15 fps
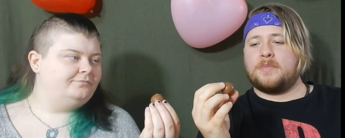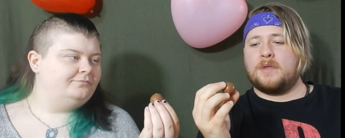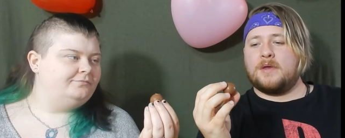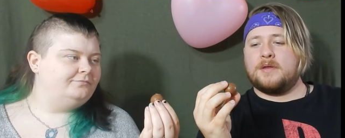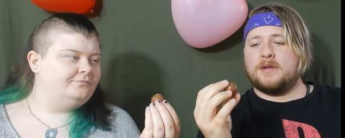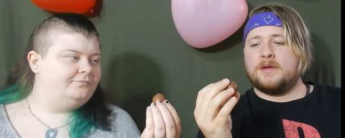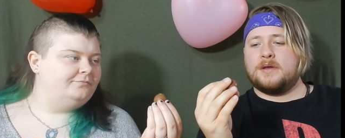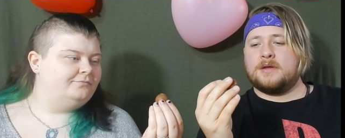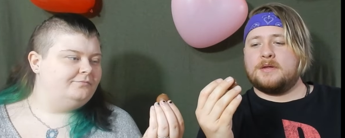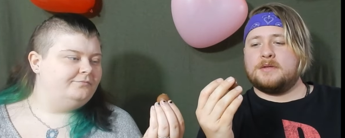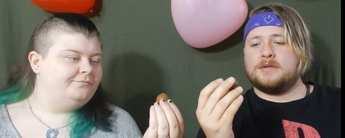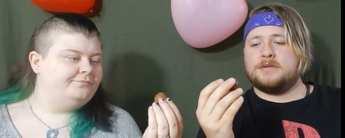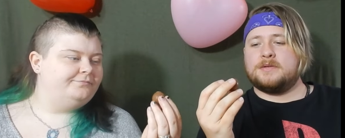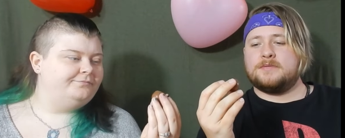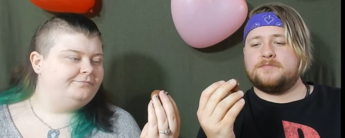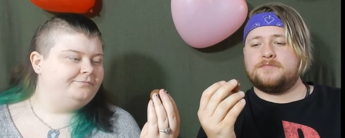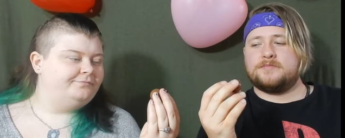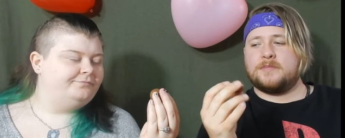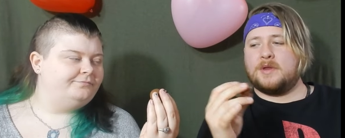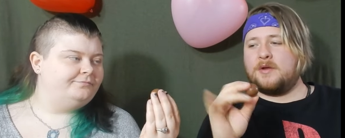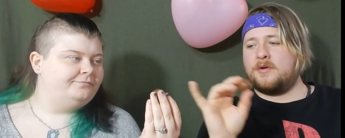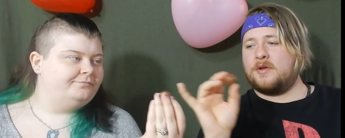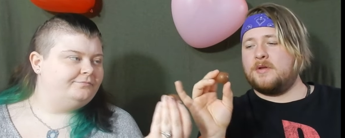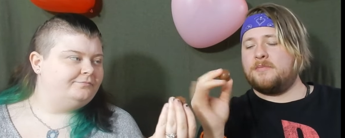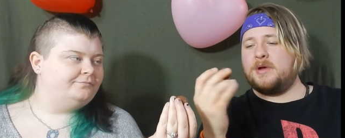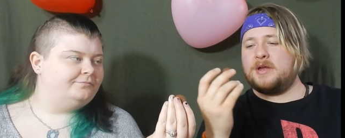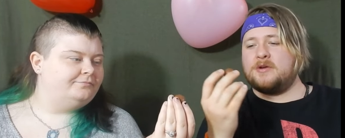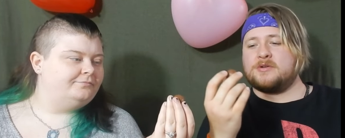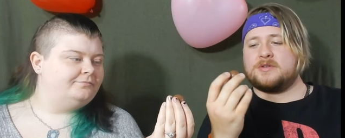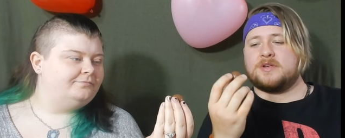Speaker 1: And uh, you're going to bite
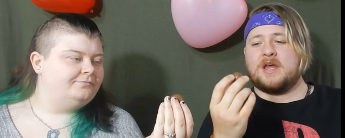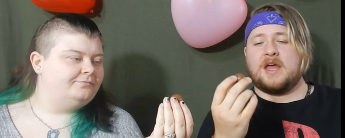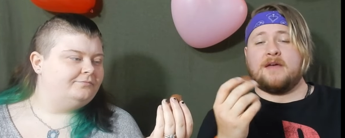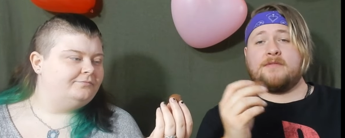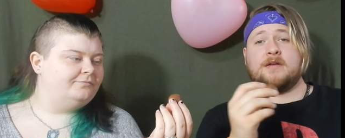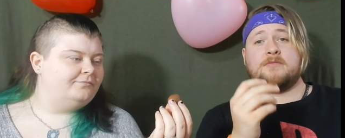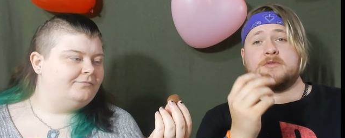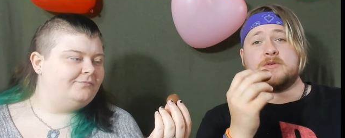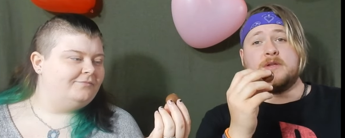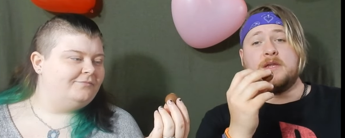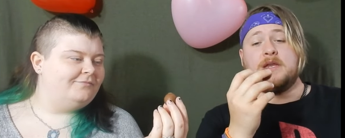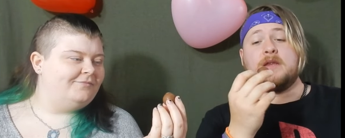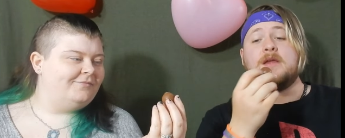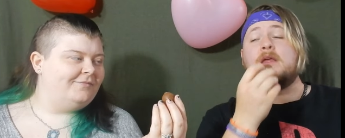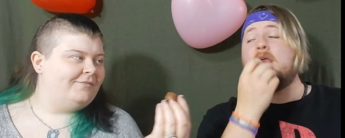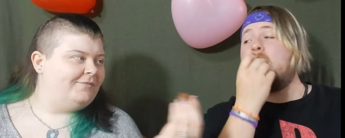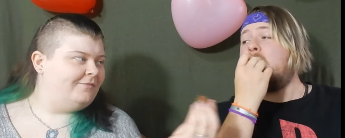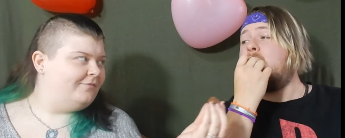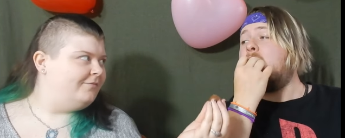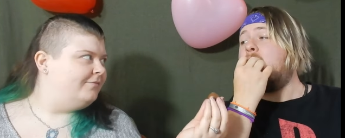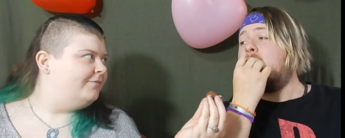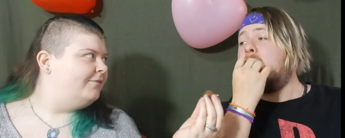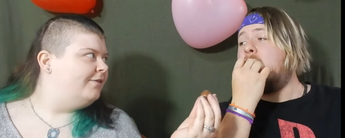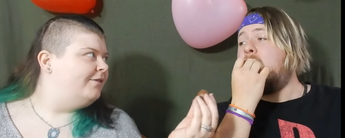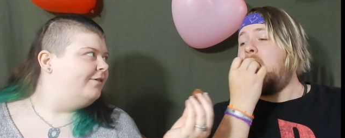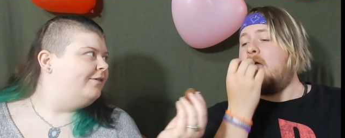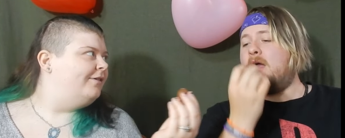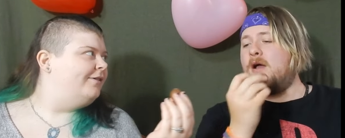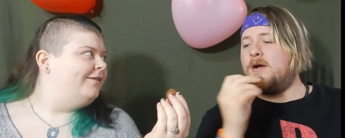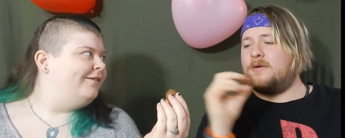yours in half, and I'm just going to eat it.
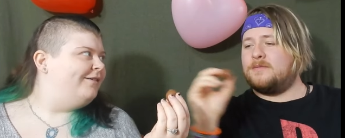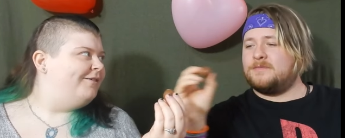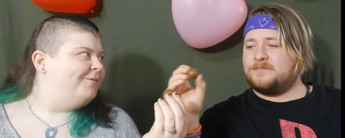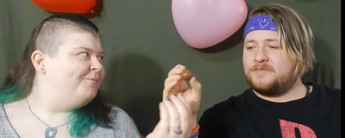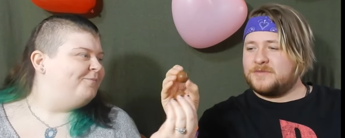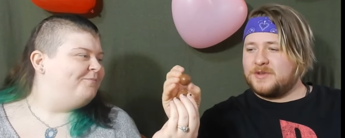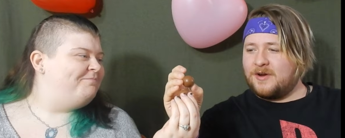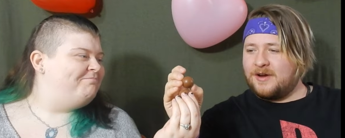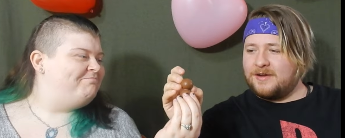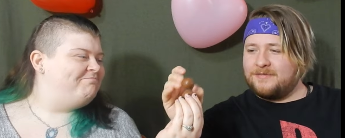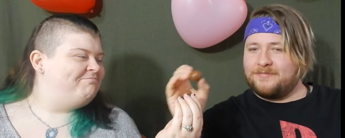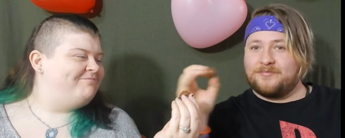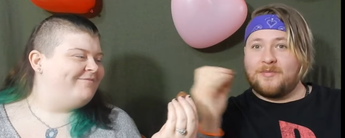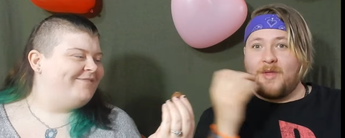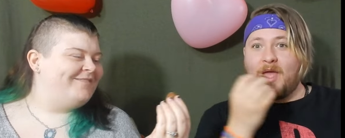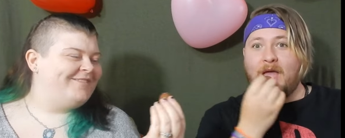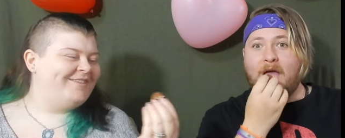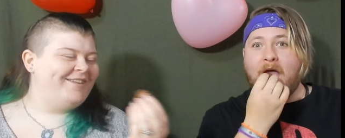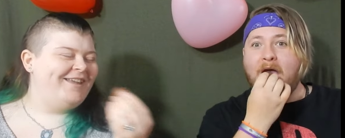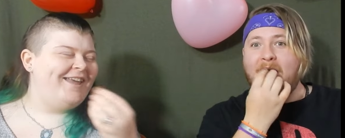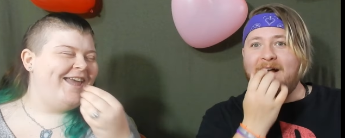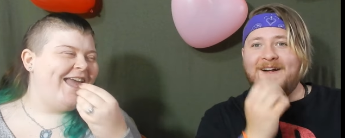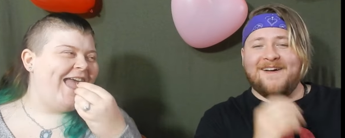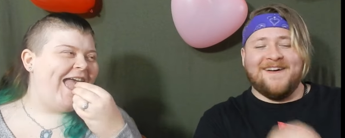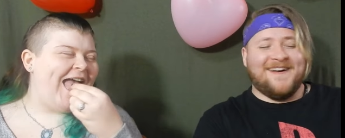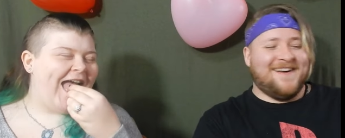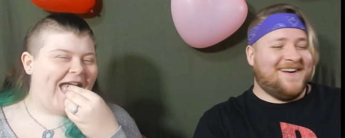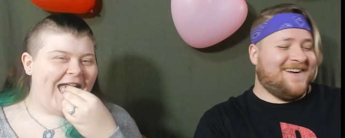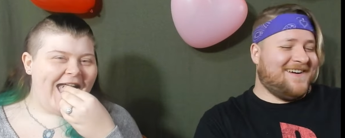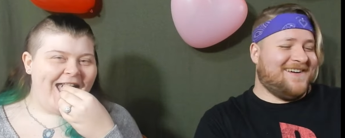Oh, sorry.
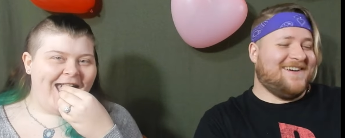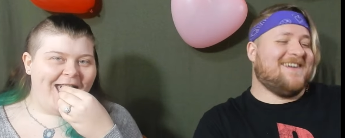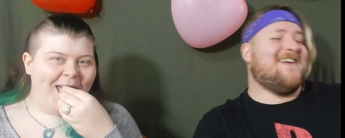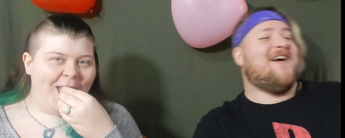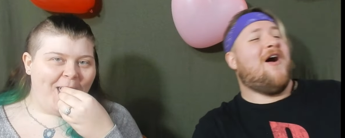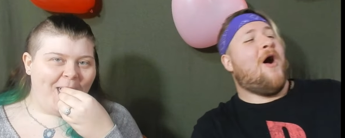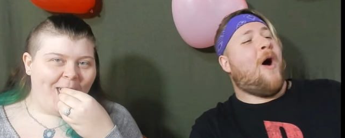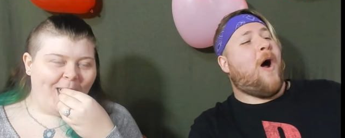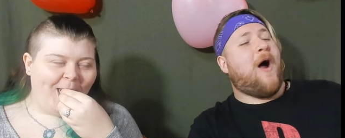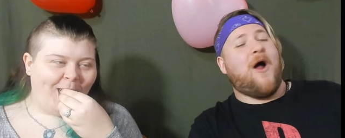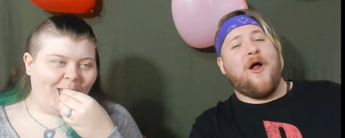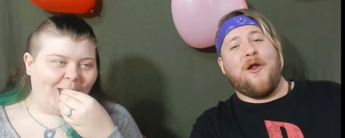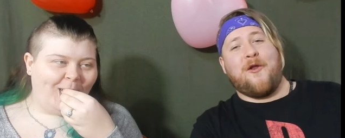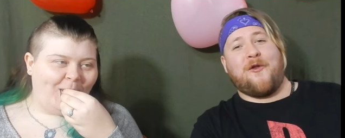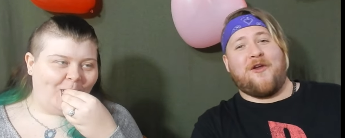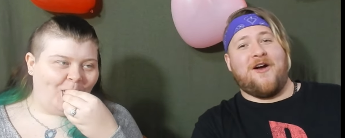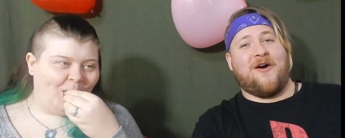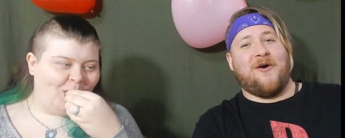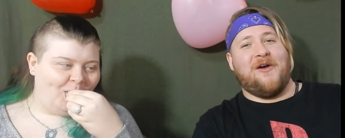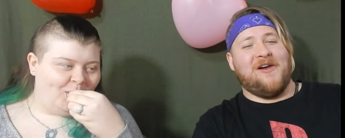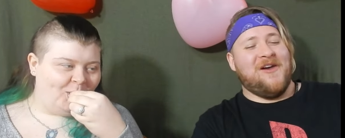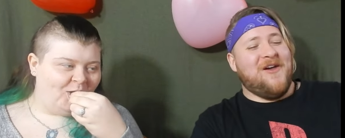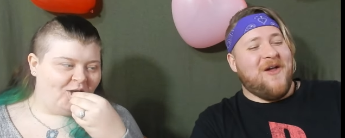It's chocolate.